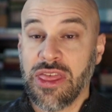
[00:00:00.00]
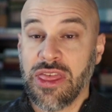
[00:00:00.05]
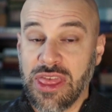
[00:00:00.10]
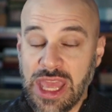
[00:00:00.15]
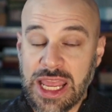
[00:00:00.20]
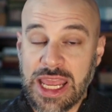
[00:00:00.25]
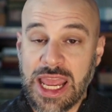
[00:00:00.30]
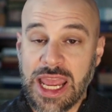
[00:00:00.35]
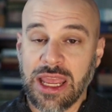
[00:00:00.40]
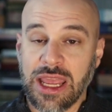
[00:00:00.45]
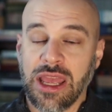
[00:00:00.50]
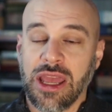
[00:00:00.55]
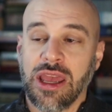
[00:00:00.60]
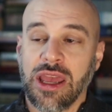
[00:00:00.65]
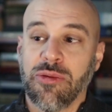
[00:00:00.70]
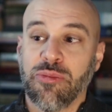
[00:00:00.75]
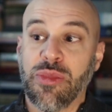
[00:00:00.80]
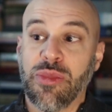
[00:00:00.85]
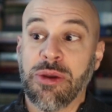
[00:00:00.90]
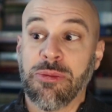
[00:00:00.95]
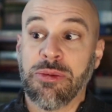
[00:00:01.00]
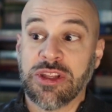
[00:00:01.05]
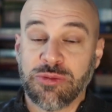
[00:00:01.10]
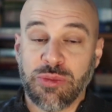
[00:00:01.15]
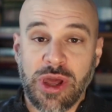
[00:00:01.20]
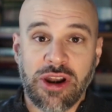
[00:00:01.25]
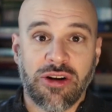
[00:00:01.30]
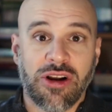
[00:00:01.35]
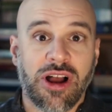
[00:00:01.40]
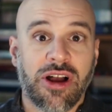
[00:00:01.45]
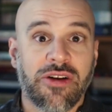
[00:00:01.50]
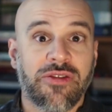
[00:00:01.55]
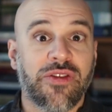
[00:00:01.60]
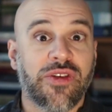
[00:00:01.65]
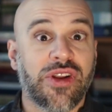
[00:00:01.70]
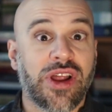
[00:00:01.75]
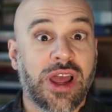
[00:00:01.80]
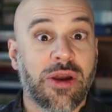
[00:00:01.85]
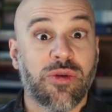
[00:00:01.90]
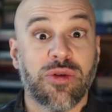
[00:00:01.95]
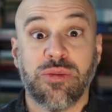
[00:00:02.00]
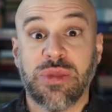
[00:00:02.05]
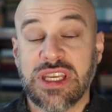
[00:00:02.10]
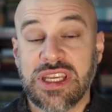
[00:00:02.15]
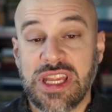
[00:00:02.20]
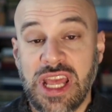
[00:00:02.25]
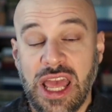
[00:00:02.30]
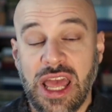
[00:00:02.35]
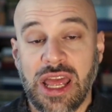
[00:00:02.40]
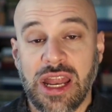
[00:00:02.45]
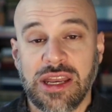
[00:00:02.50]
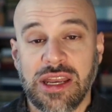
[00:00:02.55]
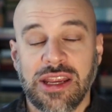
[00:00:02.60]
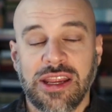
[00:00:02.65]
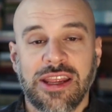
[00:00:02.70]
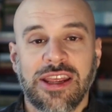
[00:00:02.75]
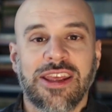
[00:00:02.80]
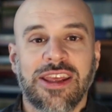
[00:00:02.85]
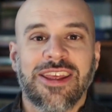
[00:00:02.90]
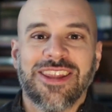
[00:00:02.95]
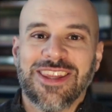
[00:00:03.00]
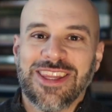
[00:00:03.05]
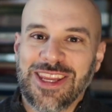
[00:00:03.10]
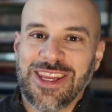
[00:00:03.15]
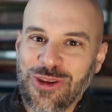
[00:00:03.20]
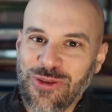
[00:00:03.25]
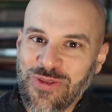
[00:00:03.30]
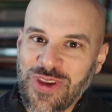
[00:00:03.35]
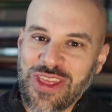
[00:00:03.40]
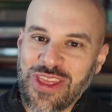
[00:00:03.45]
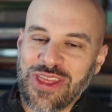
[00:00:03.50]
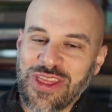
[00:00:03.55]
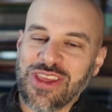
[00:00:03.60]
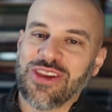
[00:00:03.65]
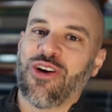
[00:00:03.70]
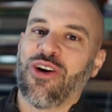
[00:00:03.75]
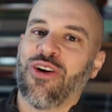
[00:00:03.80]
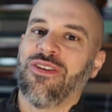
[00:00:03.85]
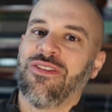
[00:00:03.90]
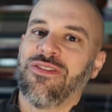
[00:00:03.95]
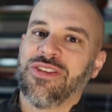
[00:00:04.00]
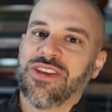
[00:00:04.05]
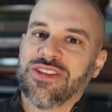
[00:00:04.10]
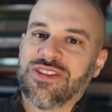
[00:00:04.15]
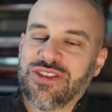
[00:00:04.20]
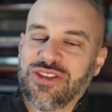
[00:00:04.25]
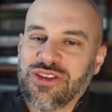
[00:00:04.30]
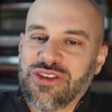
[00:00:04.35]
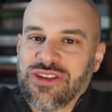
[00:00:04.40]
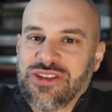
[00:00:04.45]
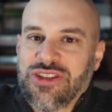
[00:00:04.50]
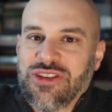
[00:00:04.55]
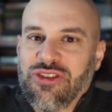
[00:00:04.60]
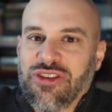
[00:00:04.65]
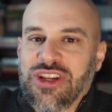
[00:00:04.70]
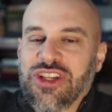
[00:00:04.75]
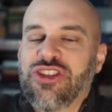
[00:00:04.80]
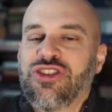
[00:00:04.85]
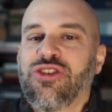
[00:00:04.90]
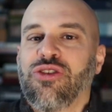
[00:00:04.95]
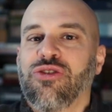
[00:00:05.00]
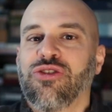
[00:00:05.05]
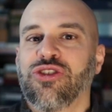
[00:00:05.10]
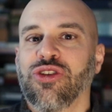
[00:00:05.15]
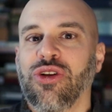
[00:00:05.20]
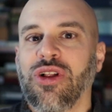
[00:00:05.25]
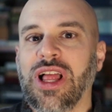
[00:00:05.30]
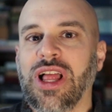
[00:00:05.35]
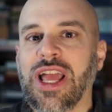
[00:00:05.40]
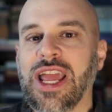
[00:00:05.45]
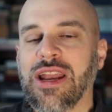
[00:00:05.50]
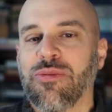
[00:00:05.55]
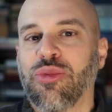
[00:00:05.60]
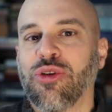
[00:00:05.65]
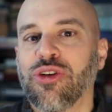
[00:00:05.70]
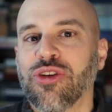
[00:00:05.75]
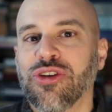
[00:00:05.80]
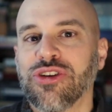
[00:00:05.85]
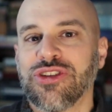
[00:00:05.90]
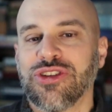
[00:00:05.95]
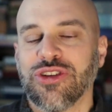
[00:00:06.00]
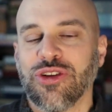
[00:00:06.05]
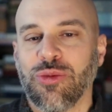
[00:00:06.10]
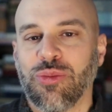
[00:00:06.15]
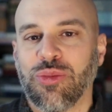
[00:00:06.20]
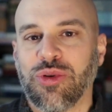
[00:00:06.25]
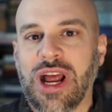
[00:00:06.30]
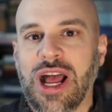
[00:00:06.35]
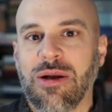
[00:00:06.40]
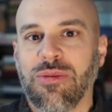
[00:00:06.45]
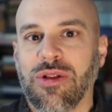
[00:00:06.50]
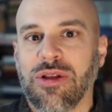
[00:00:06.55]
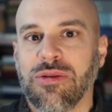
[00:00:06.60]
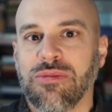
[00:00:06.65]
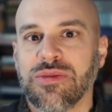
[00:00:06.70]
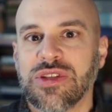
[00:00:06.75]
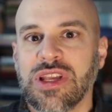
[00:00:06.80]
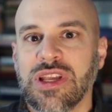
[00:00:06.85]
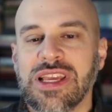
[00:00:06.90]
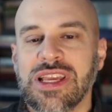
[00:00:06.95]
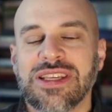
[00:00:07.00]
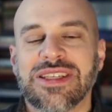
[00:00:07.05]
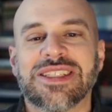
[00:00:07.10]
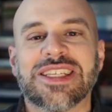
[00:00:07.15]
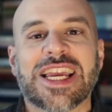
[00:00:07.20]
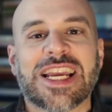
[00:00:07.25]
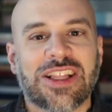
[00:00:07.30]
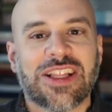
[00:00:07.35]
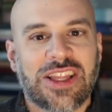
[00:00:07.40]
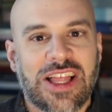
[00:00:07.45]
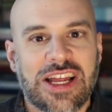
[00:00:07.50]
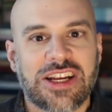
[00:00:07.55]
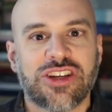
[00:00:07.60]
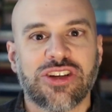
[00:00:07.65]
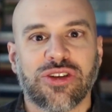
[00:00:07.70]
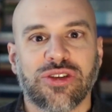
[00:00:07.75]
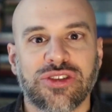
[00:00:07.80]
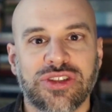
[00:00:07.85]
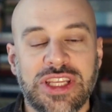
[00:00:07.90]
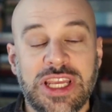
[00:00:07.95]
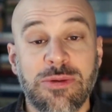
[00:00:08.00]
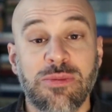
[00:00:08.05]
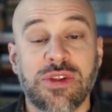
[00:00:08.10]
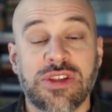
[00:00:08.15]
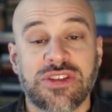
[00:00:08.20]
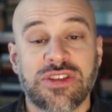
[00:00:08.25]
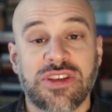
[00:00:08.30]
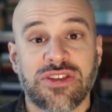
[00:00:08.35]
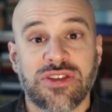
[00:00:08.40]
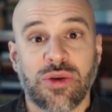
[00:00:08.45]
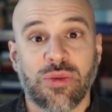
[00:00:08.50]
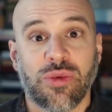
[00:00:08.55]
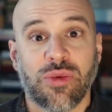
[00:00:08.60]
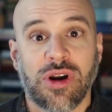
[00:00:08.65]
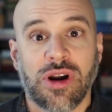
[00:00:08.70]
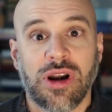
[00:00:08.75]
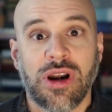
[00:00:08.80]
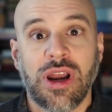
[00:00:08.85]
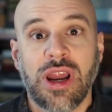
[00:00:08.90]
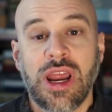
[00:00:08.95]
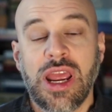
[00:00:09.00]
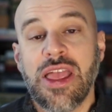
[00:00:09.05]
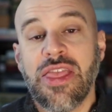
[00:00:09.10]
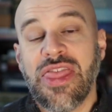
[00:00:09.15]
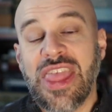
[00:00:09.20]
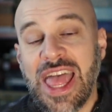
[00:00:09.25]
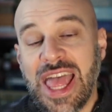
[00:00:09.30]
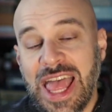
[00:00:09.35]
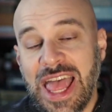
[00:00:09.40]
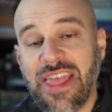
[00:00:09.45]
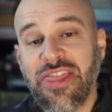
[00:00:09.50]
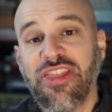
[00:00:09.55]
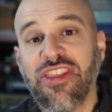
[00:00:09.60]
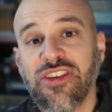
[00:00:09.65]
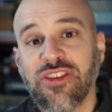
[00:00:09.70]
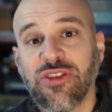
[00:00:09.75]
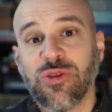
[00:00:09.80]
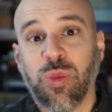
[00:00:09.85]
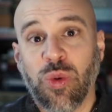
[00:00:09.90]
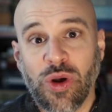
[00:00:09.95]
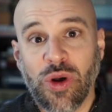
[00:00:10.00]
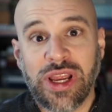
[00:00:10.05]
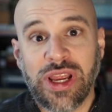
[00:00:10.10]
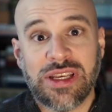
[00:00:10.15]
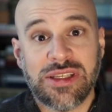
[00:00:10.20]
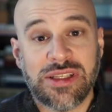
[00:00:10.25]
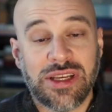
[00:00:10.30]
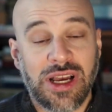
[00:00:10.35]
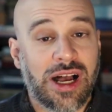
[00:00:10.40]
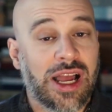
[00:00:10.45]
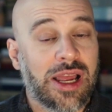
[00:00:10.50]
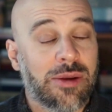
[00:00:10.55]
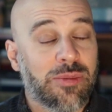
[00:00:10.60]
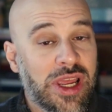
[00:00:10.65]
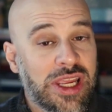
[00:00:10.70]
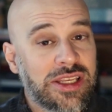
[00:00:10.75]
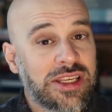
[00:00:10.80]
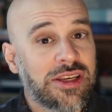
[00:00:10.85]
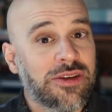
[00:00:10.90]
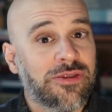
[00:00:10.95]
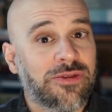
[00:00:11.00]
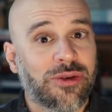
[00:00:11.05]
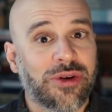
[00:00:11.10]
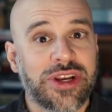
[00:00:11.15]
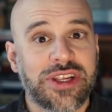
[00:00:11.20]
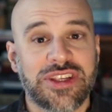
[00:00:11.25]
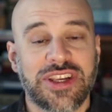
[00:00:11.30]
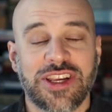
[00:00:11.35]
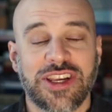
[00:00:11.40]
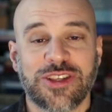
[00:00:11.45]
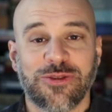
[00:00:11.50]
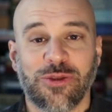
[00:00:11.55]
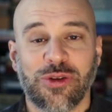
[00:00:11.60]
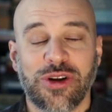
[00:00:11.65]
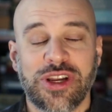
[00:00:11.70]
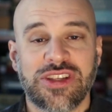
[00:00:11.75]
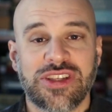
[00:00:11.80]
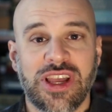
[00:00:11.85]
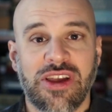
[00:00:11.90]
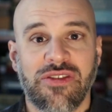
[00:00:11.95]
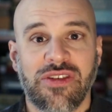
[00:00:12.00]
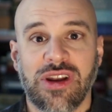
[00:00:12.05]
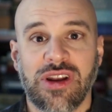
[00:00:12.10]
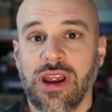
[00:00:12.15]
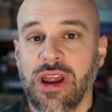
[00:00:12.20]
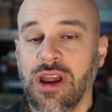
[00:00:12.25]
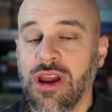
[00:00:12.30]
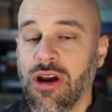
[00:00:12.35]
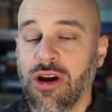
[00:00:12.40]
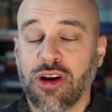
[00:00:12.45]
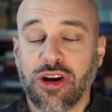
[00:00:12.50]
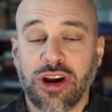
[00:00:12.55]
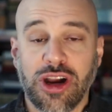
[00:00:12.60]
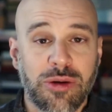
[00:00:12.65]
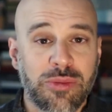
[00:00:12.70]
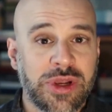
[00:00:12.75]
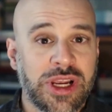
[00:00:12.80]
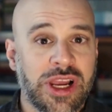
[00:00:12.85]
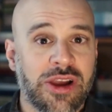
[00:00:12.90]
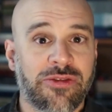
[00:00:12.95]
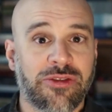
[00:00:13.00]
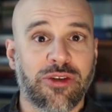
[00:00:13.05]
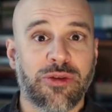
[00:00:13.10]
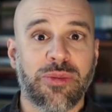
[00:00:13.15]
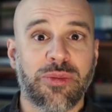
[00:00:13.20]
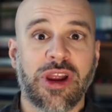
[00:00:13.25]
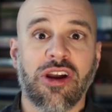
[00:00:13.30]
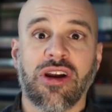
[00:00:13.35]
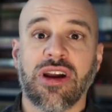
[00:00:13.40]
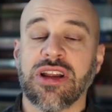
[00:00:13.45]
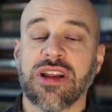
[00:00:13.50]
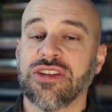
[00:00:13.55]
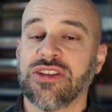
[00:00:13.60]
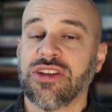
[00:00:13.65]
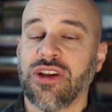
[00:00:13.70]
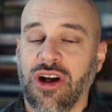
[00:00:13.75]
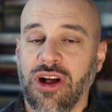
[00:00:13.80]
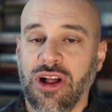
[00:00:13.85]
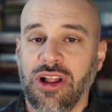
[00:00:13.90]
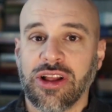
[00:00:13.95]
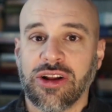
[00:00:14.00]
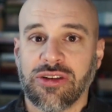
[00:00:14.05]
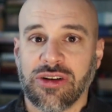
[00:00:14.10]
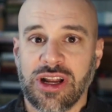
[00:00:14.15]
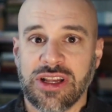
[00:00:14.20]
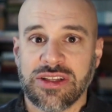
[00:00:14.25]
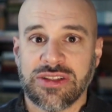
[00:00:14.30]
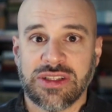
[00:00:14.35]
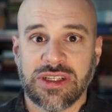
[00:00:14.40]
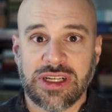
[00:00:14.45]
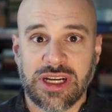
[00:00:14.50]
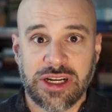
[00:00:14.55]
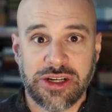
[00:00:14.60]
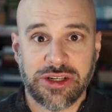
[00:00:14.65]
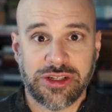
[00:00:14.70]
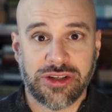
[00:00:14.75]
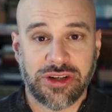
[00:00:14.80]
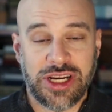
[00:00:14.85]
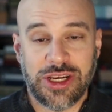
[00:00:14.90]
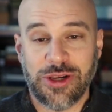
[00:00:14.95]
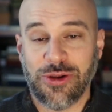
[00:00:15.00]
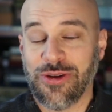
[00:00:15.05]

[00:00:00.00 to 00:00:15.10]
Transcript: thinking maybe it's better off that I would be dead, then you've got all of these serious social and personal problems, psychological demons, as it were, that at this point in time, 1946-47, are coming up for Americans all across the country.